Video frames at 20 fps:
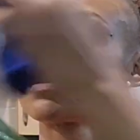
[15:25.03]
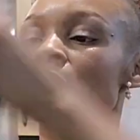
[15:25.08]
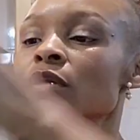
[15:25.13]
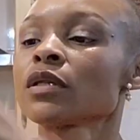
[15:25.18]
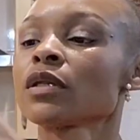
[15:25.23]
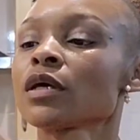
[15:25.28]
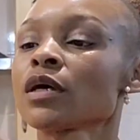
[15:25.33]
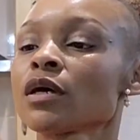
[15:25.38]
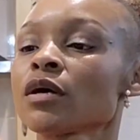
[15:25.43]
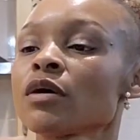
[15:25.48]

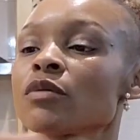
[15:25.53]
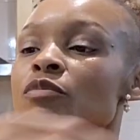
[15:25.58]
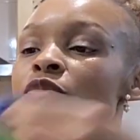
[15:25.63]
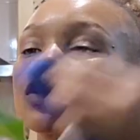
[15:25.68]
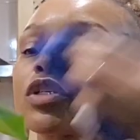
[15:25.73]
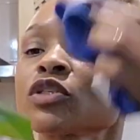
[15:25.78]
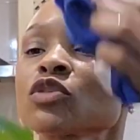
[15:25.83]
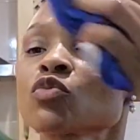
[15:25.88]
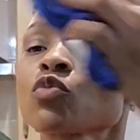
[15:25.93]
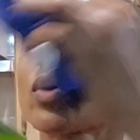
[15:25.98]
Now I'm
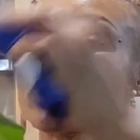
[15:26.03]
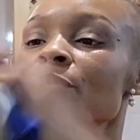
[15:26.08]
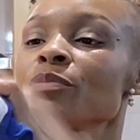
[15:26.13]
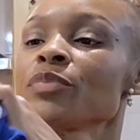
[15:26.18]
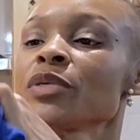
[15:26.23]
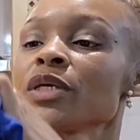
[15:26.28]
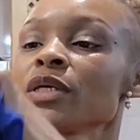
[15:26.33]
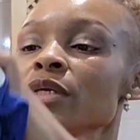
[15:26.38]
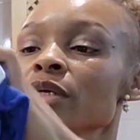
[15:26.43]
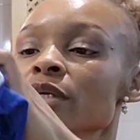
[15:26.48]
just
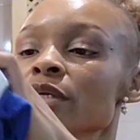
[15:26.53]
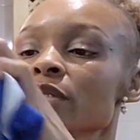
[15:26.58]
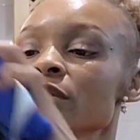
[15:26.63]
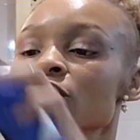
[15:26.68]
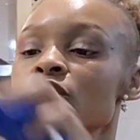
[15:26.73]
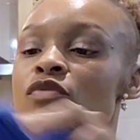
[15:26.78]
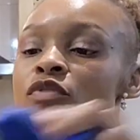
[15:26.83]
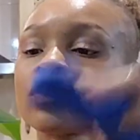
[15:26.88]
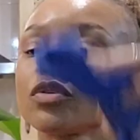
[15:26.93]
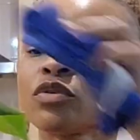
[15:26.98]
wiping it
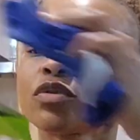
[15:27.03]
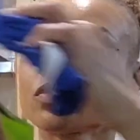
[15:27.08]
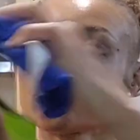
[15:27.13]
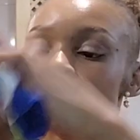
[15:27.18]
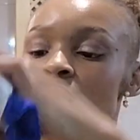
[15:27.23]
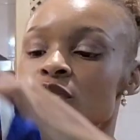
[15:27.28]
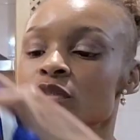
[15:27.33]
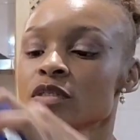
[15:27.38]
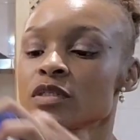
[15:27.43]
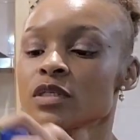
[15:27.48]
for you
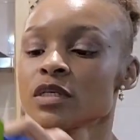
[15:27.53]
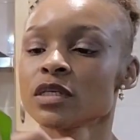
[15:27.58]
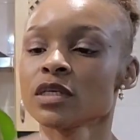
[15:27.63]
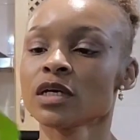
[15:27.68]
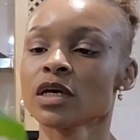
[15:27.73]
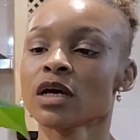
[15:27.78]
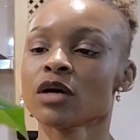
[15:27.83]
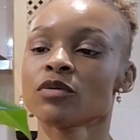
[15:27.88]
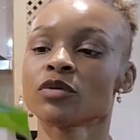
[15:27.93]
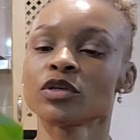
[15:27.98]
to see
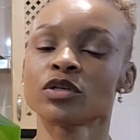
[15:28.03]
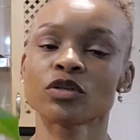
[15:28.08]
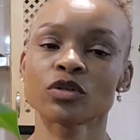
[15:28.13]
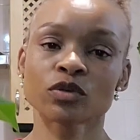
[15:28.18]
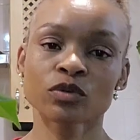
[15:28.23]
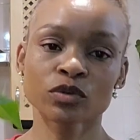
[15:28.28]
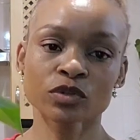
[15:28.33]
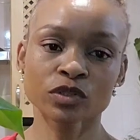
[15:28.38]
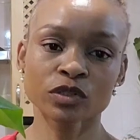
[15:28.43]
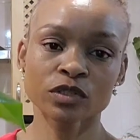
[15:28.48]
how it
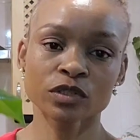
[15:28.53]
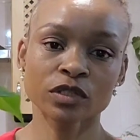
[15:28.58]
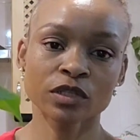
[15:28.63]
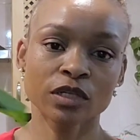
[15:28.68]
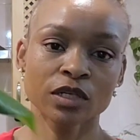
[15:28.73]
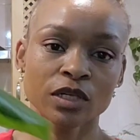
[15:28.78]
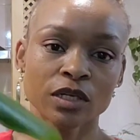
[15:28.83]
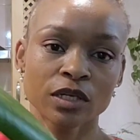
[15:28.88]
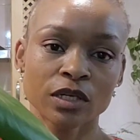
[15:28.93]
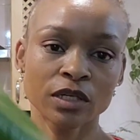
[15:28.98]
looks.
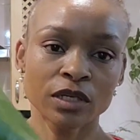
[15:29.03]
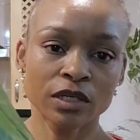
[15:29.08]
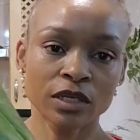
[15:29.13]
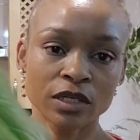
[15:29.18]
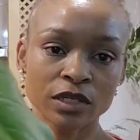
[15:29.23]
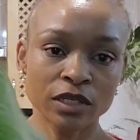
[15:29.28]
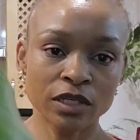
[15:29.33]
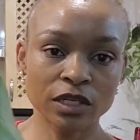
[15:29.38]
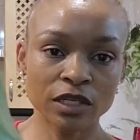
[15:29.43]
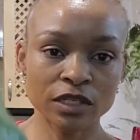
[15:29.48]

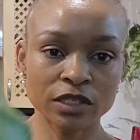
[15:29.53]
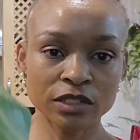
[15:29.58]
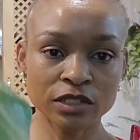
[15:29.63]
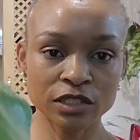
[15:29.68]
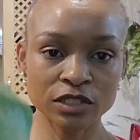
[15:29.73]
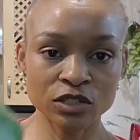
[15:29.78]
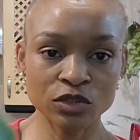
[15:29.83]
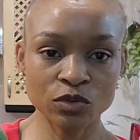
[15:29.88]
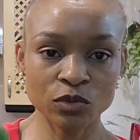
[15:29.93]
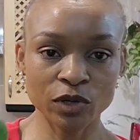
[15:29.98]
Here's
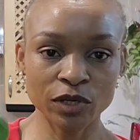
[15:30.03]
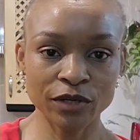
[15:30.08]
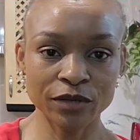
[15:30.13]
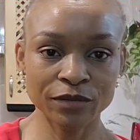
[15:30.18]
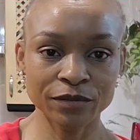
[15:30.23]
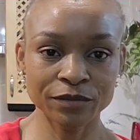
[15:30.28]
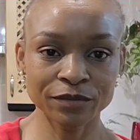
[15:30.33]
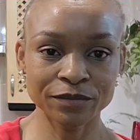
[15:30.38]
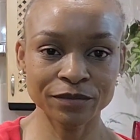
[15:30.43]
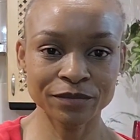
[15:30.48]
this one.
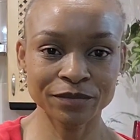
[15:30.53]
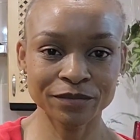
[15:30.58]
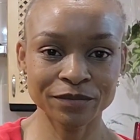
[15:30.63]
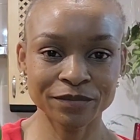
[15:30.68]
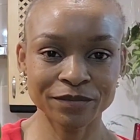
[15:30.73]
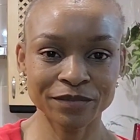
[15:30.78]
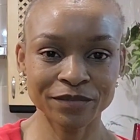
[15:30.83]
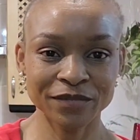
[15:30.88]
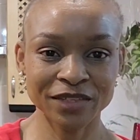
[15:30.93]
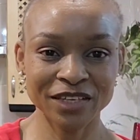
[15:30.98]

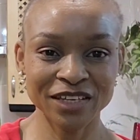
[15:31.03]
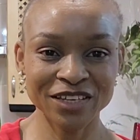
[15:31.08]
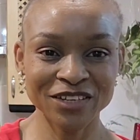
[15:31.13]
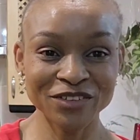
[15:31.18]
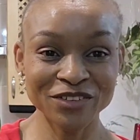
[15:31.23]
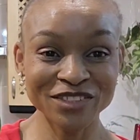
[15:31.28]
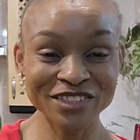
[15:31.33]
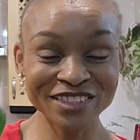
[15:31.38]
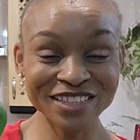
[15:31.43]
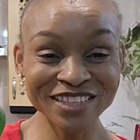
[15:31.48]
And
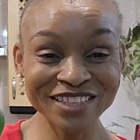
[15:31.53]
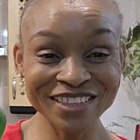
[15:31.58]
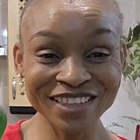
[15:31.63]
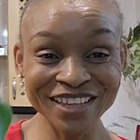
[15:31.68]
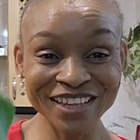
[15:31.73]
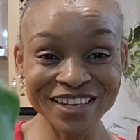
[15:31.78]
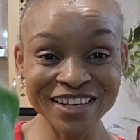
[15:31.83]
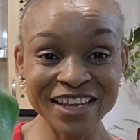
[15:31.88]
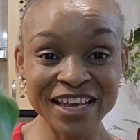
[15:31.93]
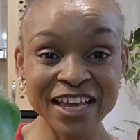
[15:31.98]
you see
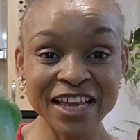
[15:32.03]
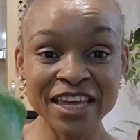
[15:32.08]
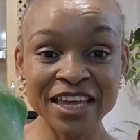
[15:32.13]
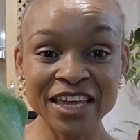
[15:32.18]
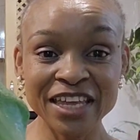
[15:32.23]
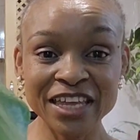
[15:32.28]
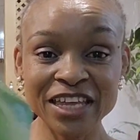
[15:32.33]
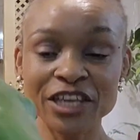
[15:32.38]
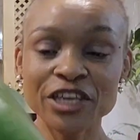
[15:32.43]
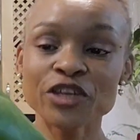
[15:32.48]
that
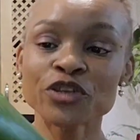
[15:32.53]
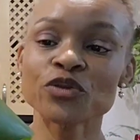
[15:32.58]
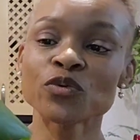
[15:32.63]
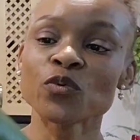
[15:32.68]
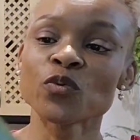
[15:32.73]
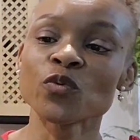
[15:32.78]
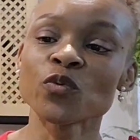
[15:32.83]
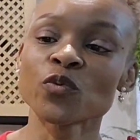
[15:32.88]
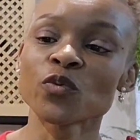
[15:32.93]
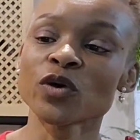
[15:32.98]
it
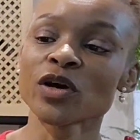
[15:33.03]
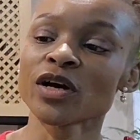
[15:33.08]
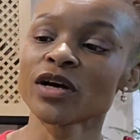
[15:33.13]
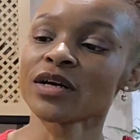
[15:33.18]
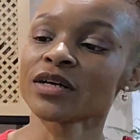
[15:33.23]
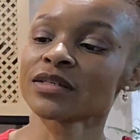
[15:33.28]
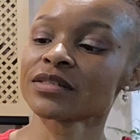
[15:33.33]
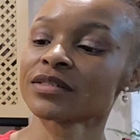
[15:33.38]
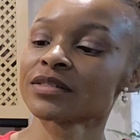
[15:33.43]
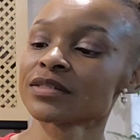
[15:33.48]

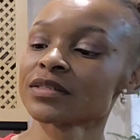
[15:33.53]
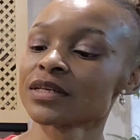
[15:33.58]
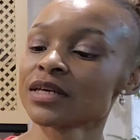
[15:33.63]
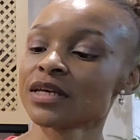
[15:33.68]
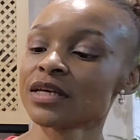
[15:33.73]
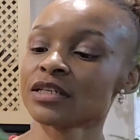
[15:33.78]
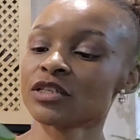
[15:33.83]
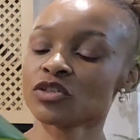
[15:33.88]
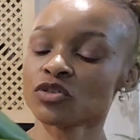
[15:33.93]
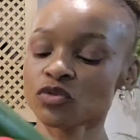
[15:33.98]
works.
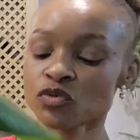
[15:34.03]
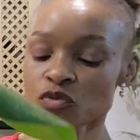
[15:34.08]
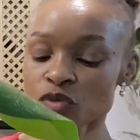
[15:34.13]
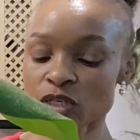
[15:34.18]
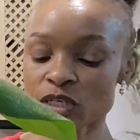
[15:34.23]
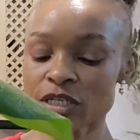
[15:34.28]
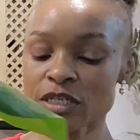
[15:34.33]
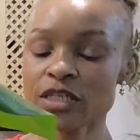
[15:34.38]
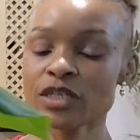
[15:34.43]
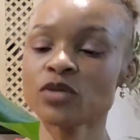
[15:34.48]
It
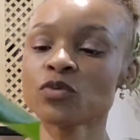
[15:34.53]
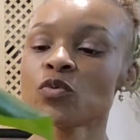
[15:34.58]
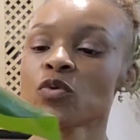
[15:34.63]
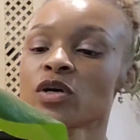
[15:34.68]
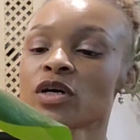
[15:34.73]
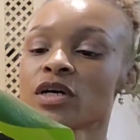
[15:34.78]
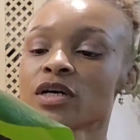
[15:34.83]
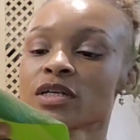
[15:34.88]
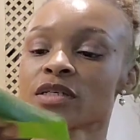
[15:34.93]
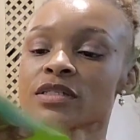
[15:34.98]
really
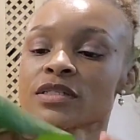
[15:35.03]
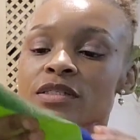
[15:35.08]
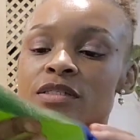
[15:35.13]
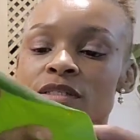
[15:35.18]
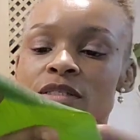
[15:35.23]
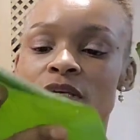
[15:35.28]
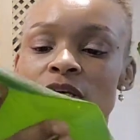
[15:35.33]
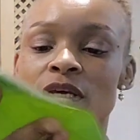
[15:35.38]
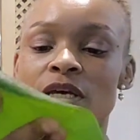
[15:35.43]
works.